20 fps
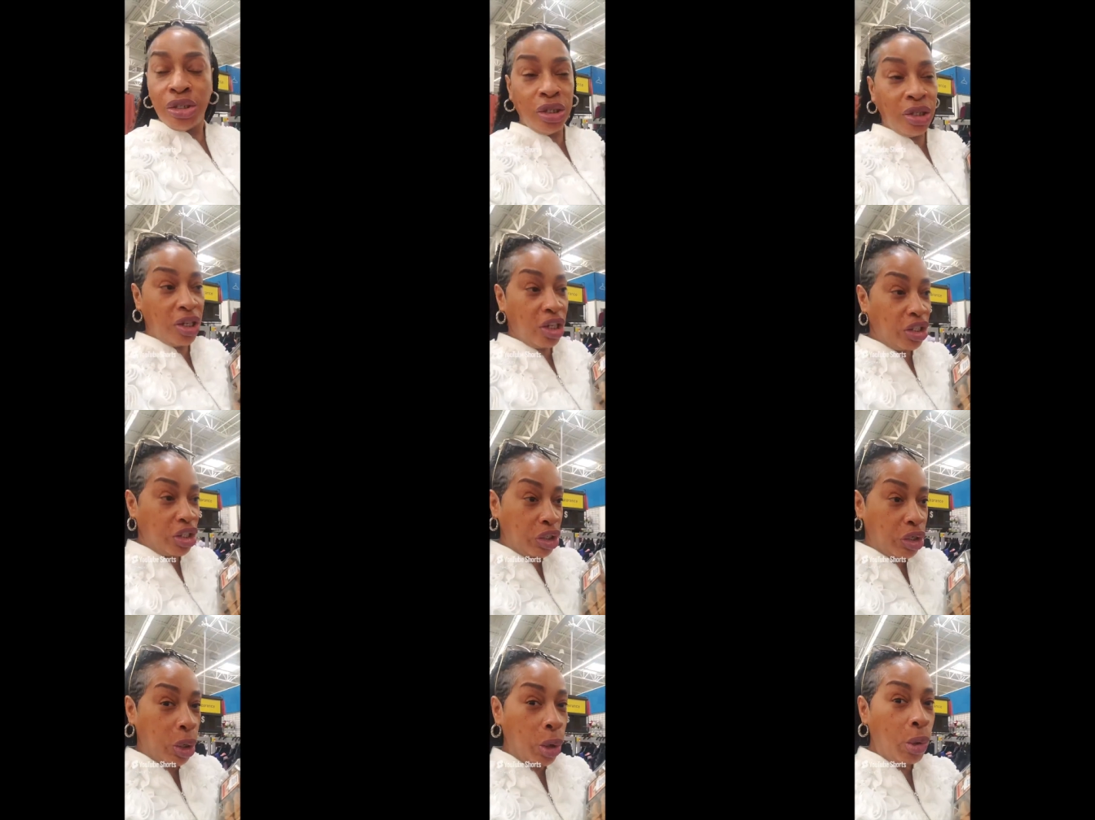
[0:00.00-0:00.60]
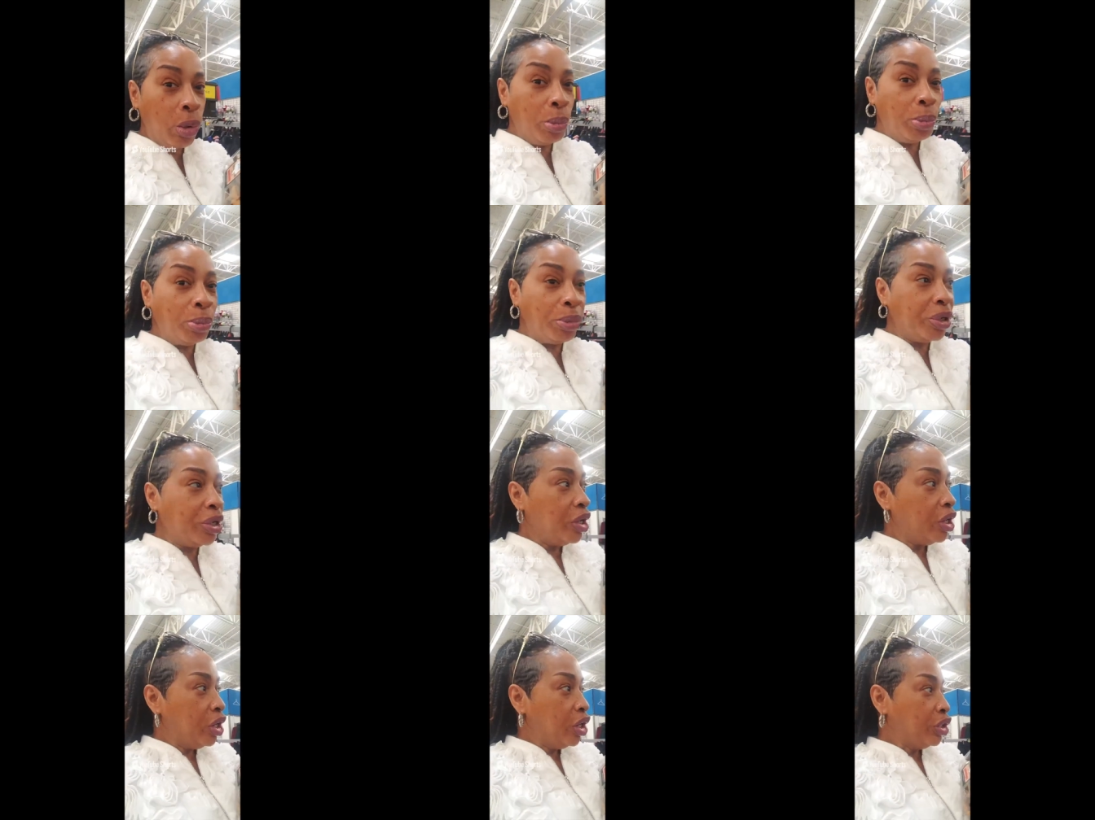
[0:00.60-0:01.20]
to the Scope
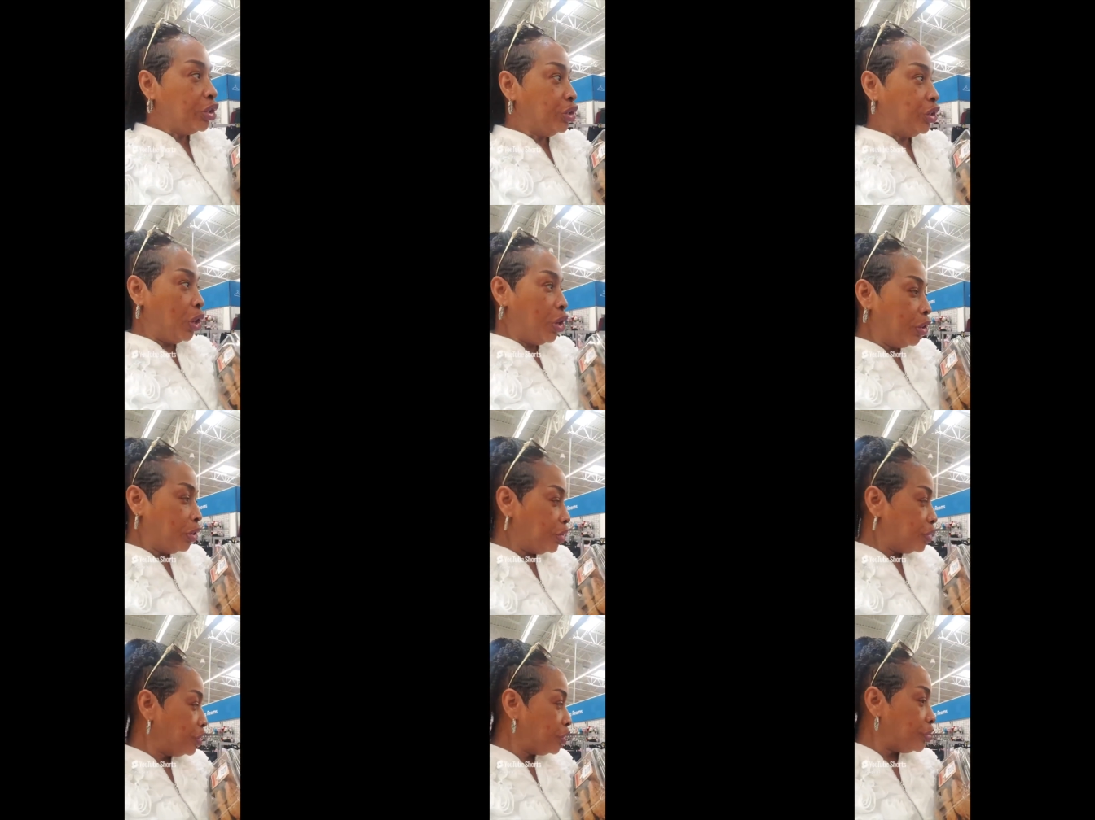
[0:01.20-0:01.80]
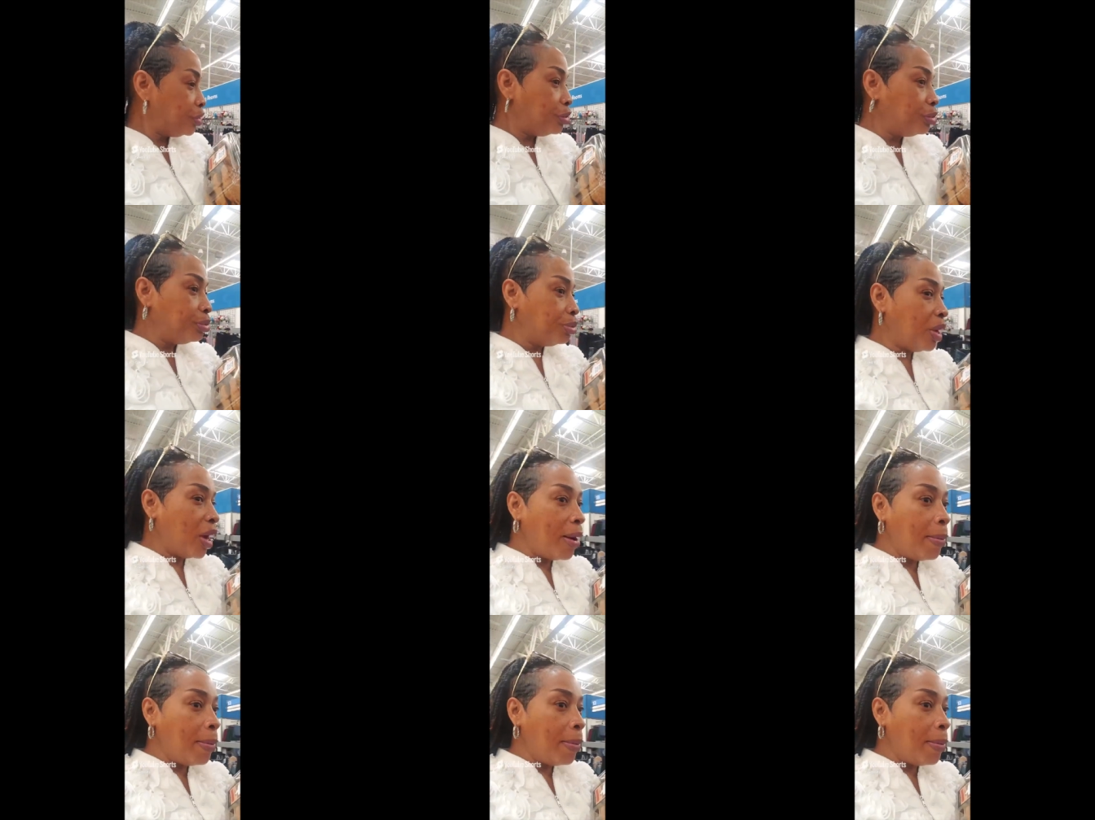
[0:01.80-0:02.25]
jogging suit.